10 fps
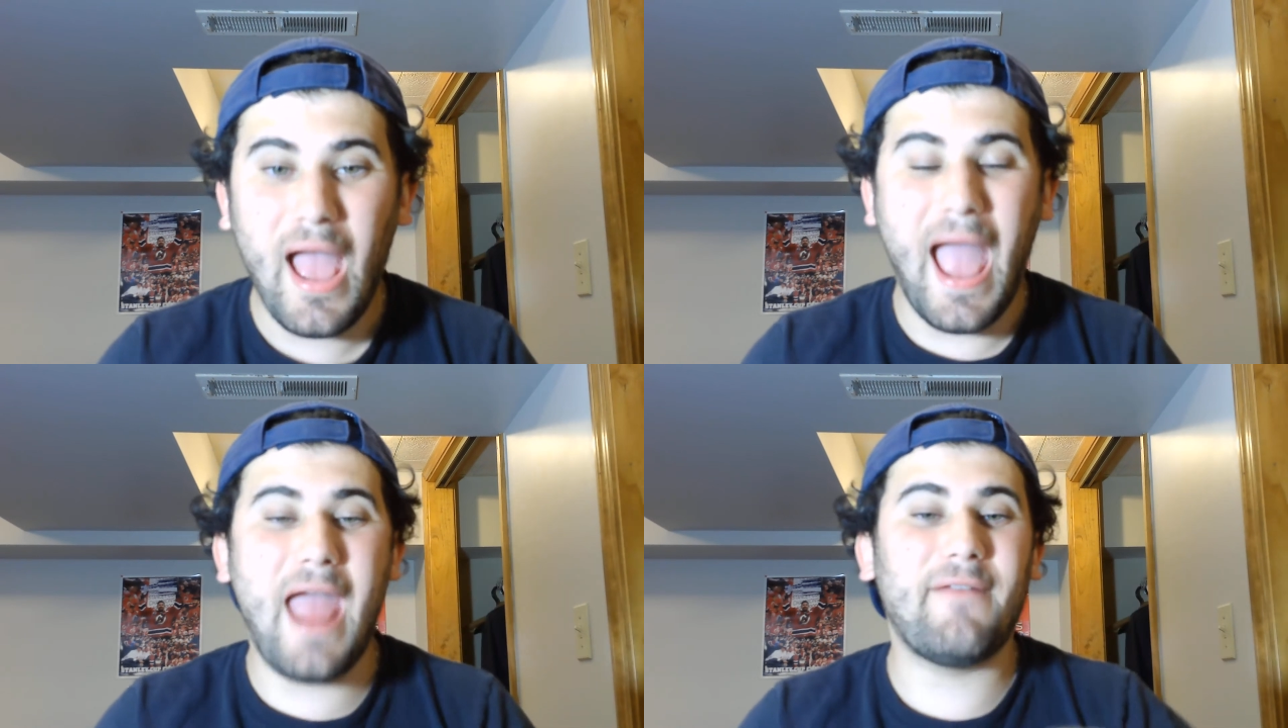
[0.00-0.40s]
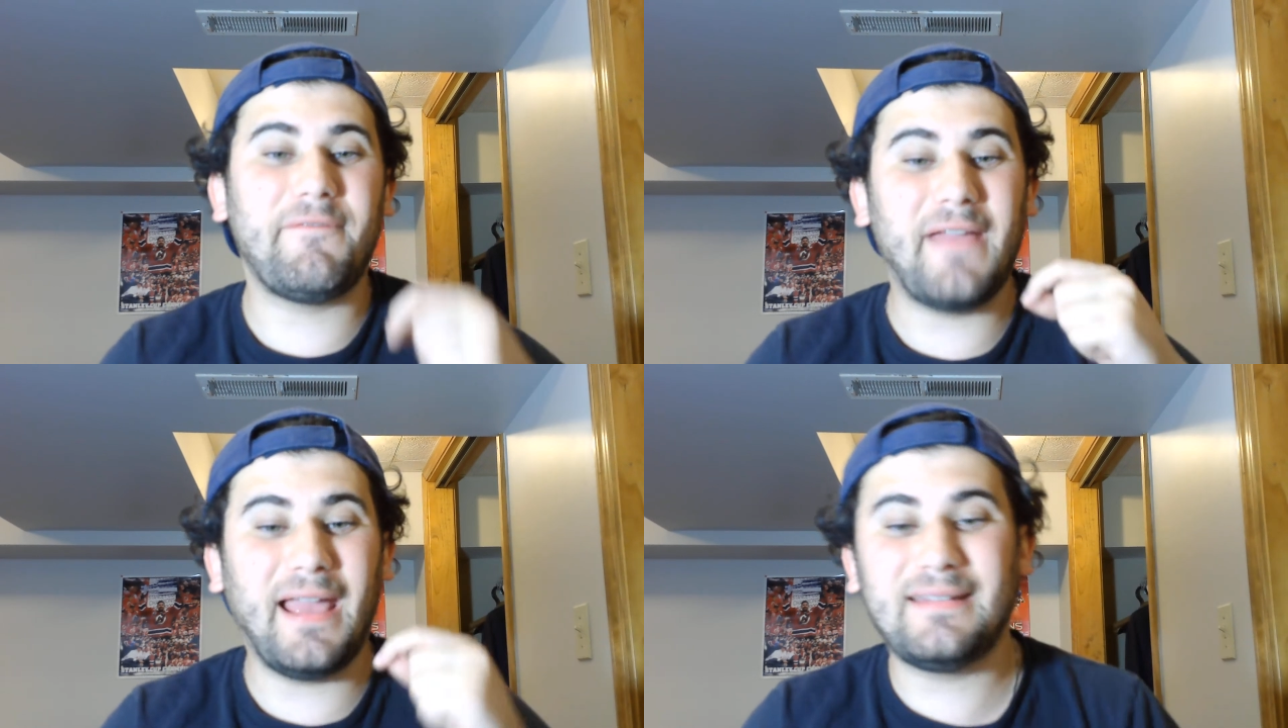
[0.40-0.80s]
and
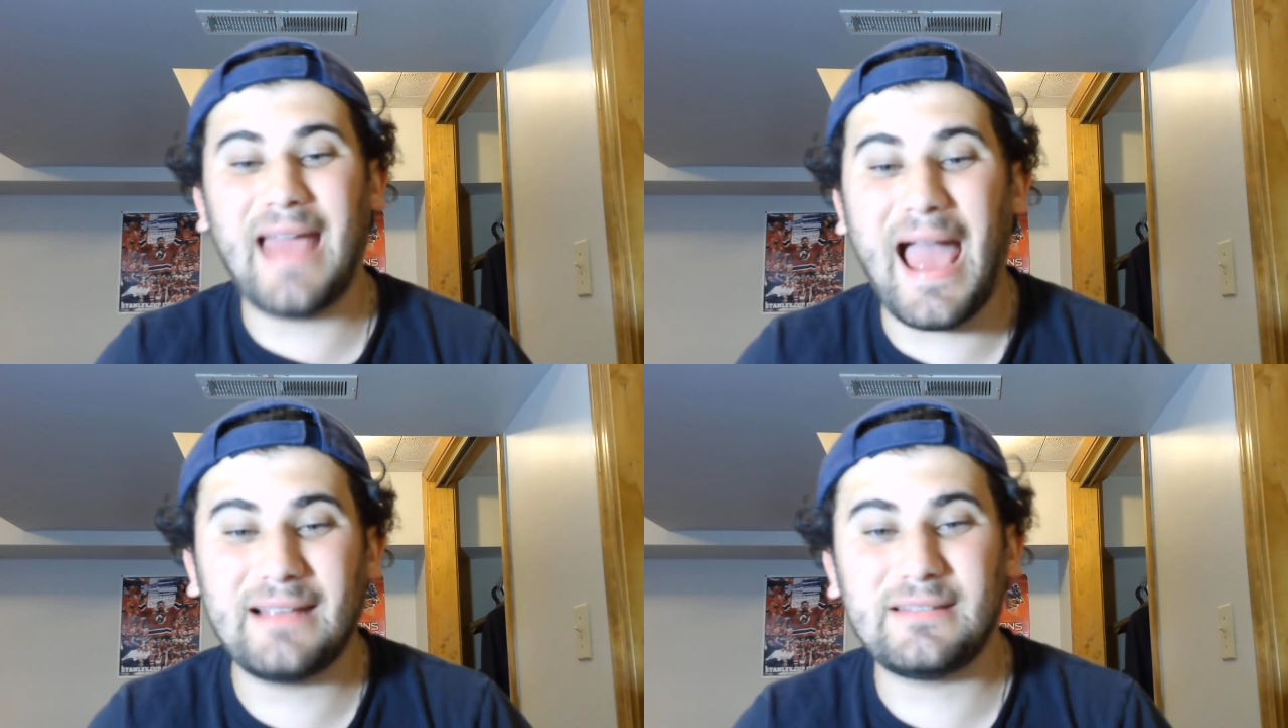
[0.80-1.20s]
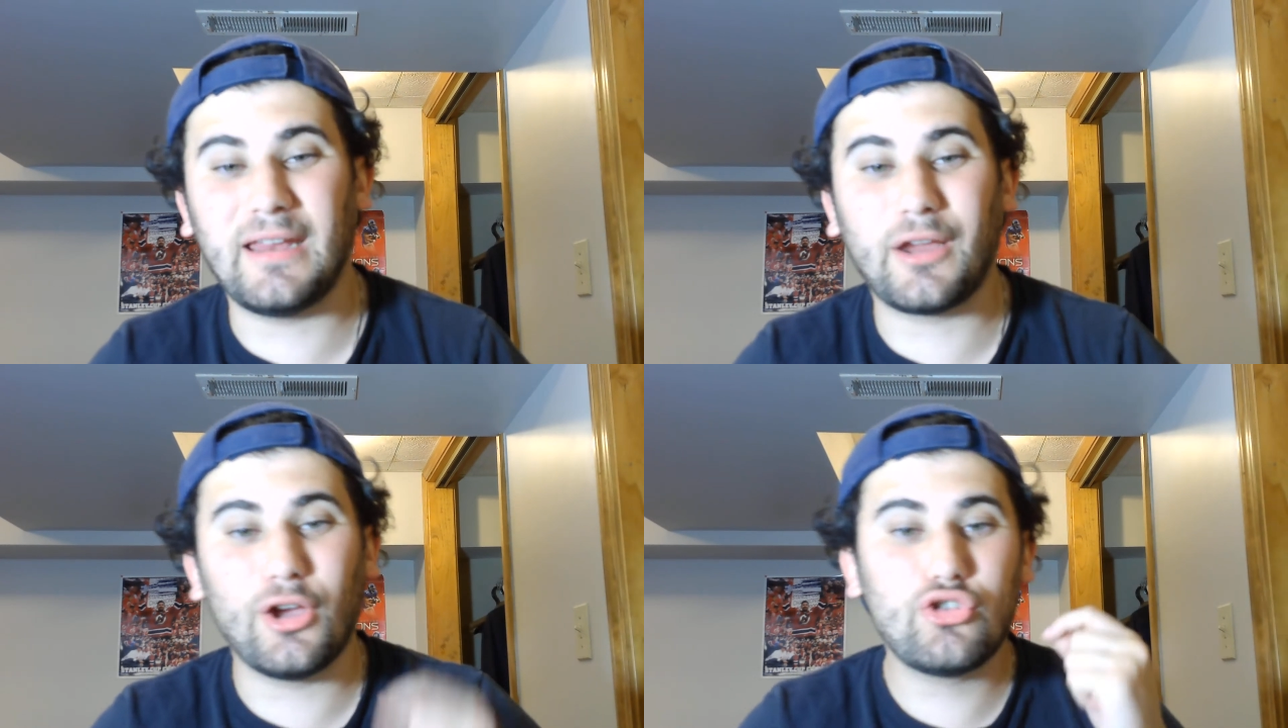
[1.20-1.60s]

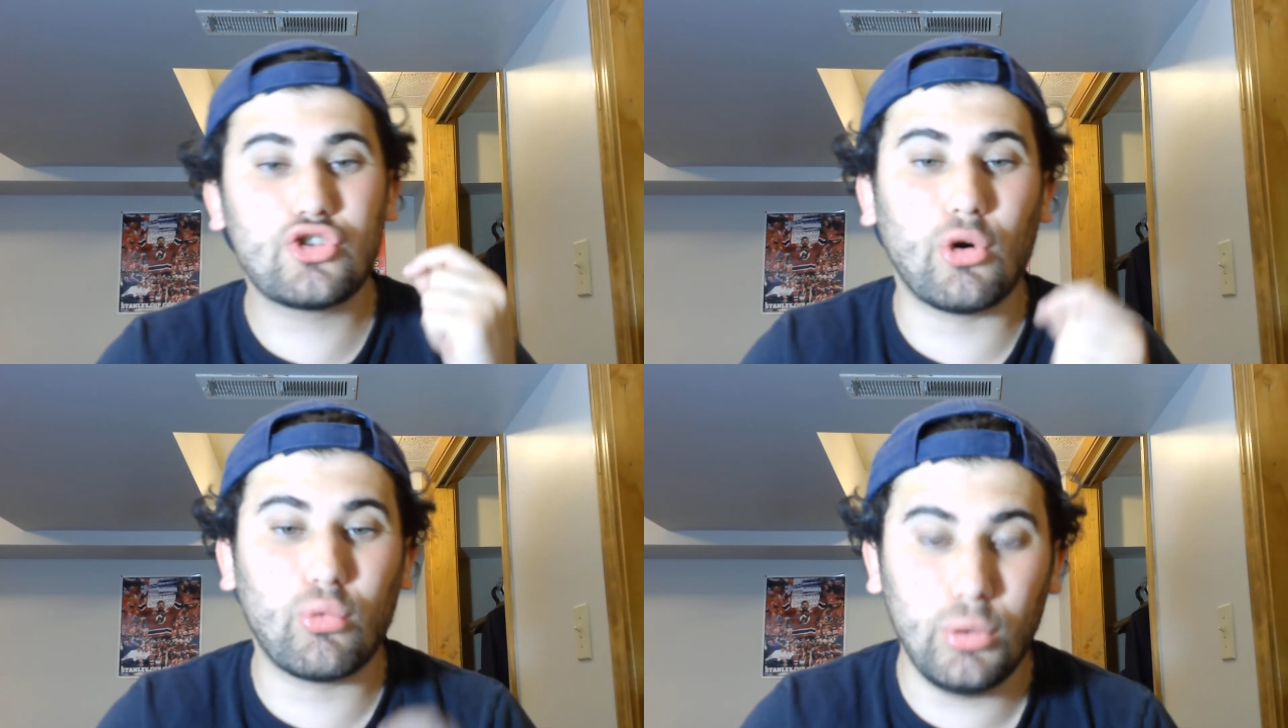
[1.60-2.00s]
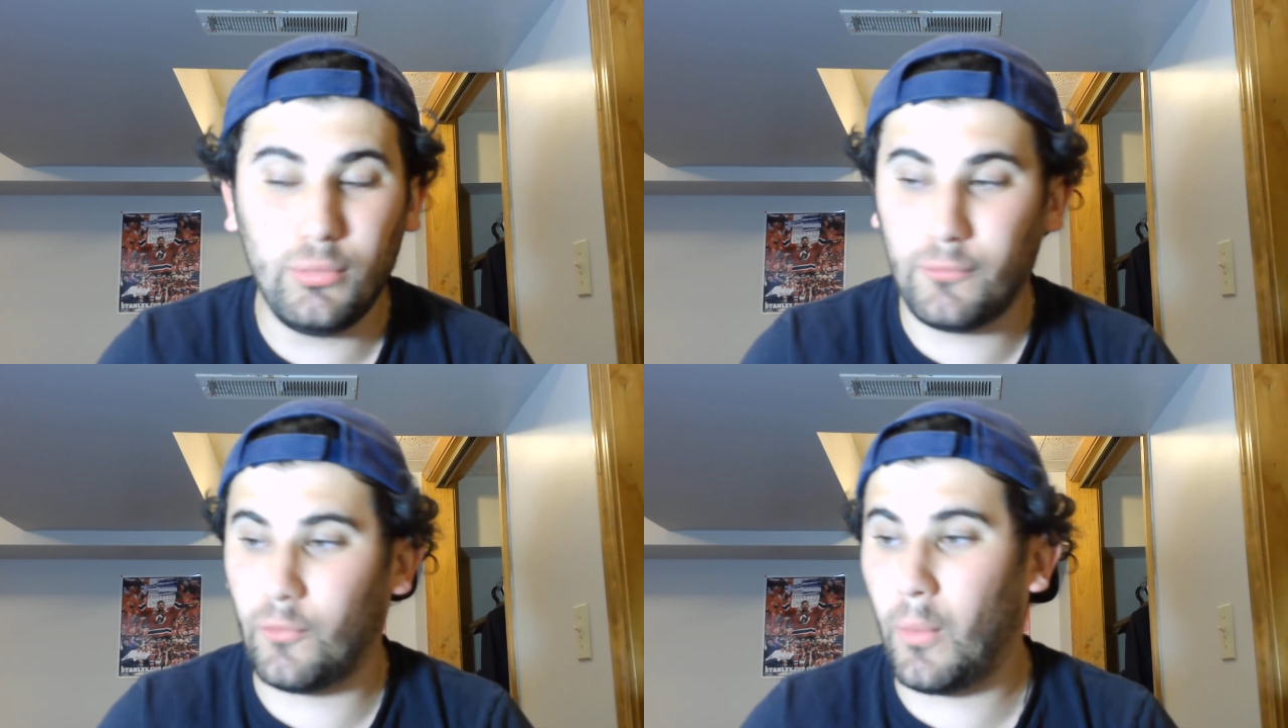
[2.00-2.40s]
fantastic to
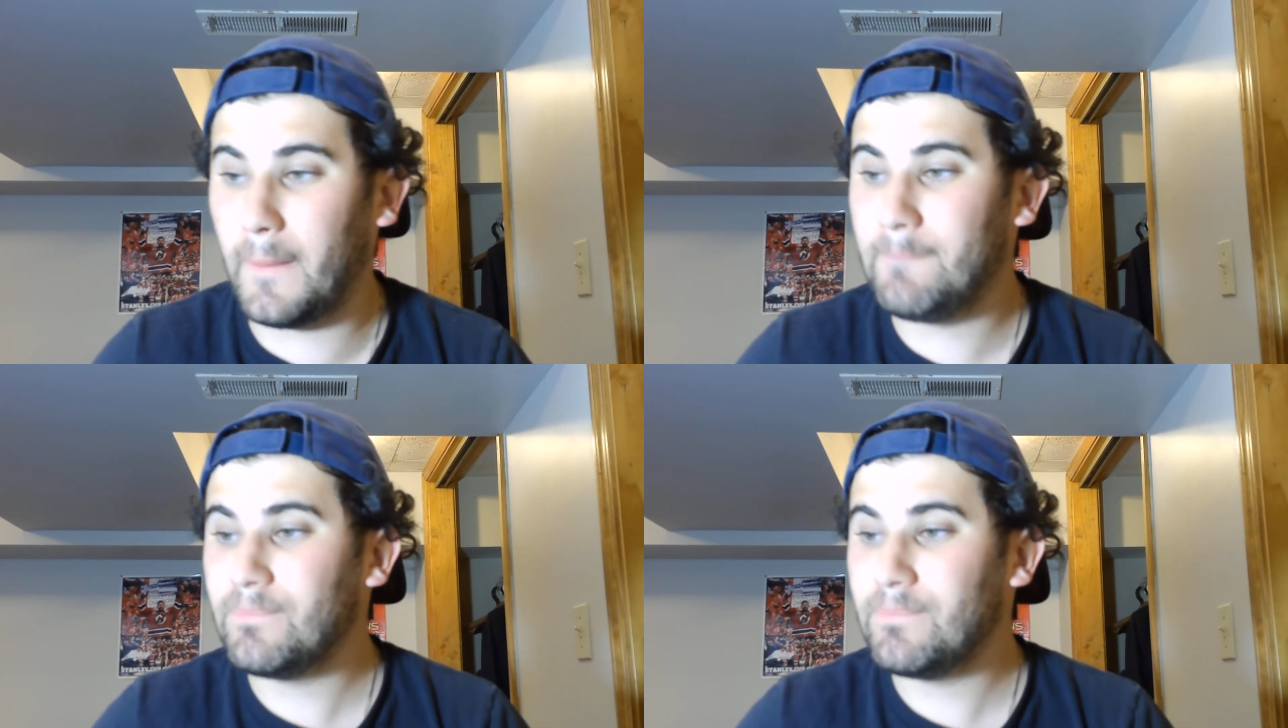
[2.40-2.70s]
root for.